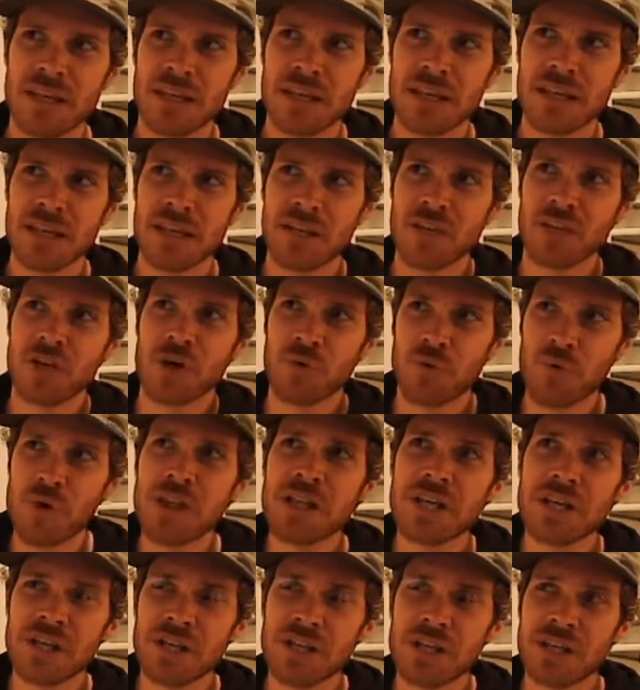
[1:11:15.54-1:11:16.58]

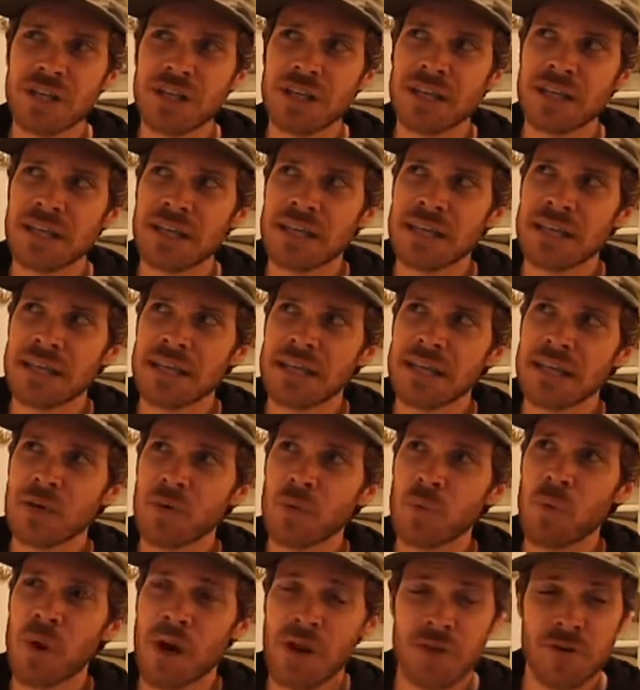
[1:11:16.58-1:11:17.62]
really,
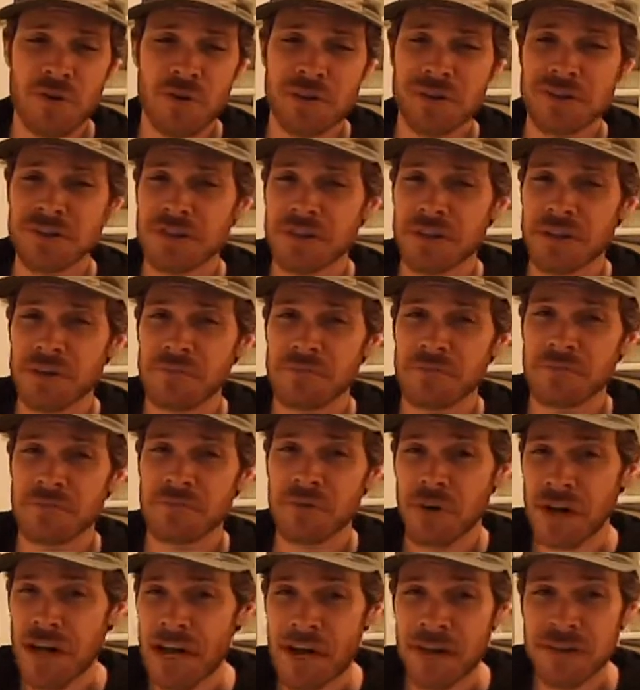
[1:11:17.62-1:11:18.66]
whether it's a
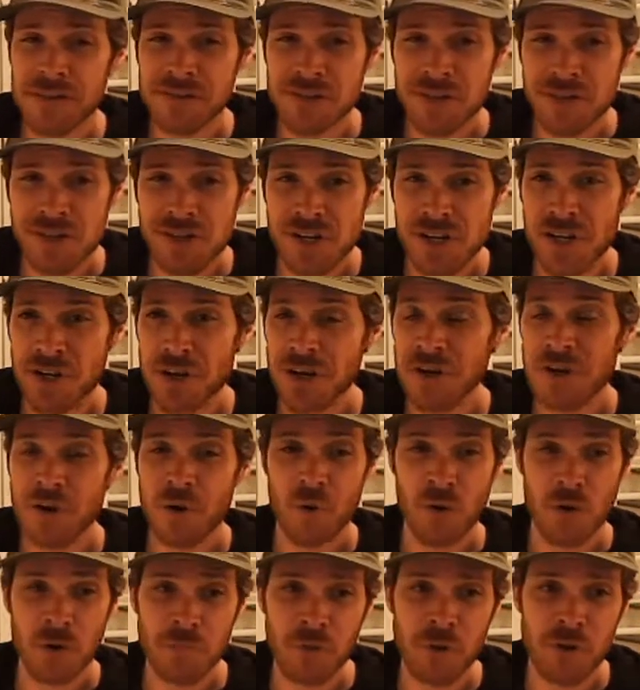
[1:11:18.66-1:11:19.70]
front of house engineer
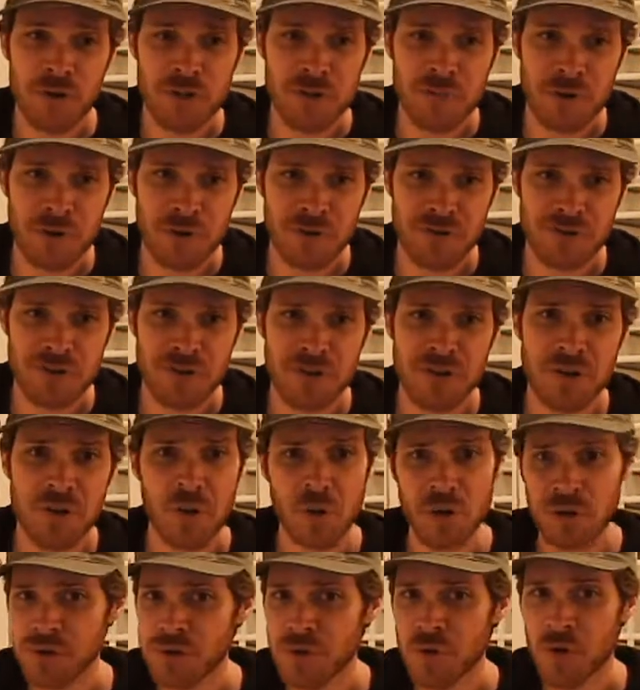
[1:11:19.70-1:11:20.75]
or a merch person
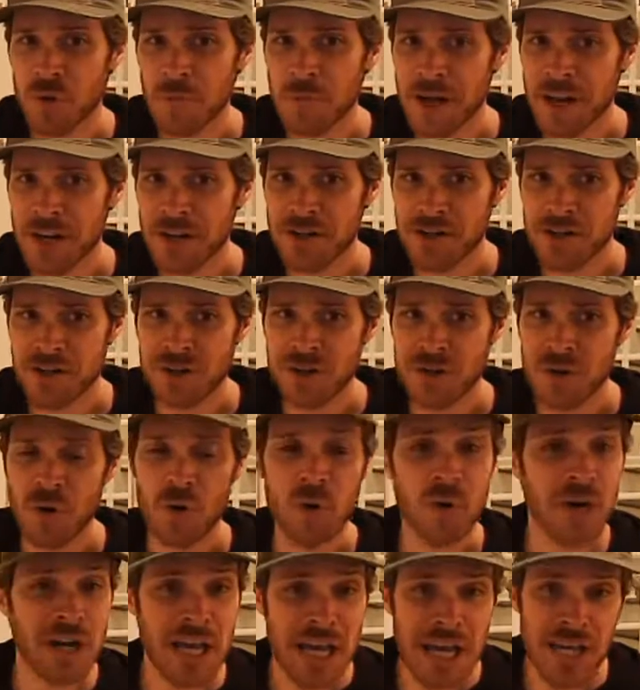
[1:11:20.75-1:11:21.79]
or a tour manager
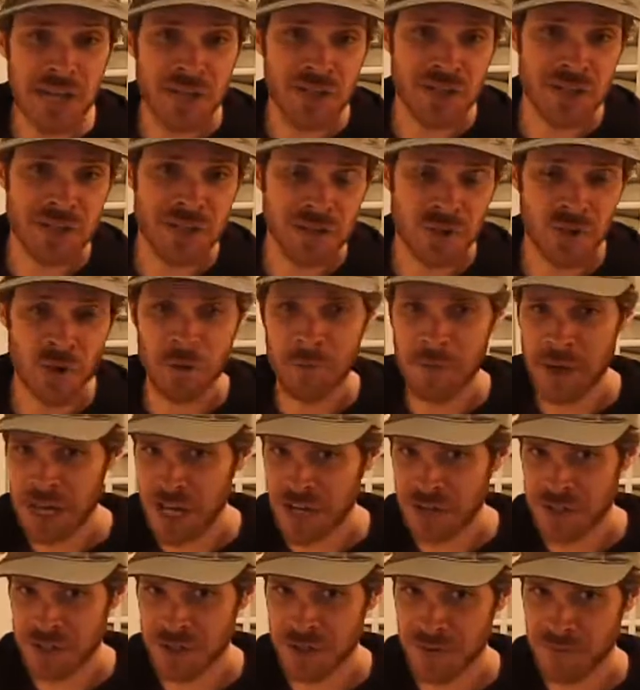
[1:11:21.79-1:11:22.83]
or an agent or a
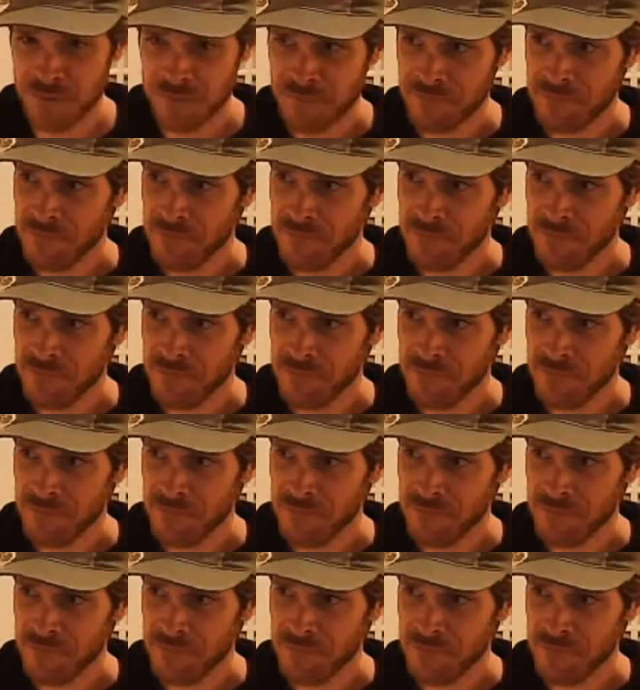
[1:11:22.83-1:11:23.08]
manager,